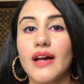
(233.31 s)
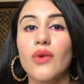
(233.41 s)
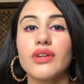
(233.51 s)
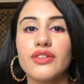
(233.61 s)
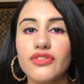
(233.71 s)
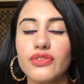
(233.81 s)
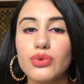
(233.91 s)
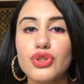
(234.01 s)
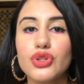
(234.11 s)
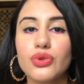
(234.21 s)
found in
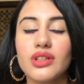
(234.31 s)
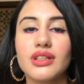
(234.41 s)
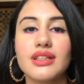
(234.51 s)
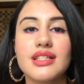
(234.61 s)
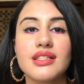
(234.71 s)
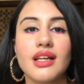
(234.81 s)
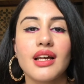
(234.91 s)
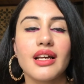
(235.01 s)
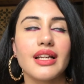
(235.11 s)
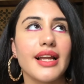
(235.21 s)
fruit sugars
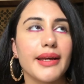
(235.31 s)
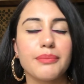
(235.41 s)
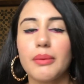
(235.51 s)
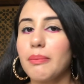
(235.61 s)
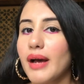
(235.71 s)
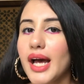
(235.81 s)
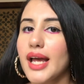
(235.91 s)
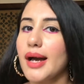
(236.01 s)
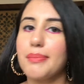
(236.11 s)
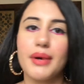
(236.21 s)
like papaya,